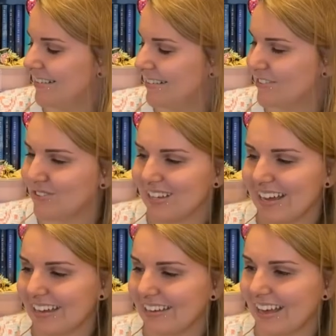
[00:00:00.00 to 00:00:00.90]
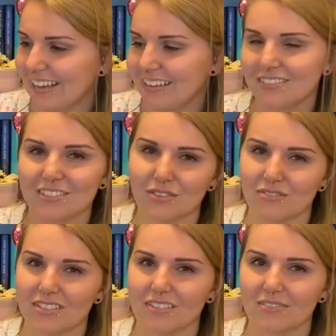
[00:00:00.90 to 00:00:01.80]
So yeah, I gave this a
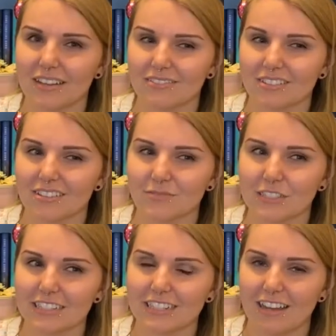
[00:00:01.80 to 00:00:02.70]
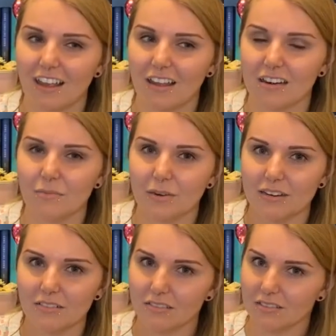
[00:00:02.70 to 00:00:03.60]
three out of five stars because I didn't hate it, but I
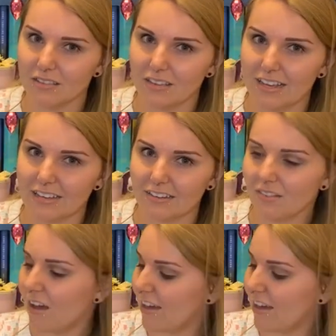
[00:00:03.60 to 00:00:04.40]
didn't like it a lot.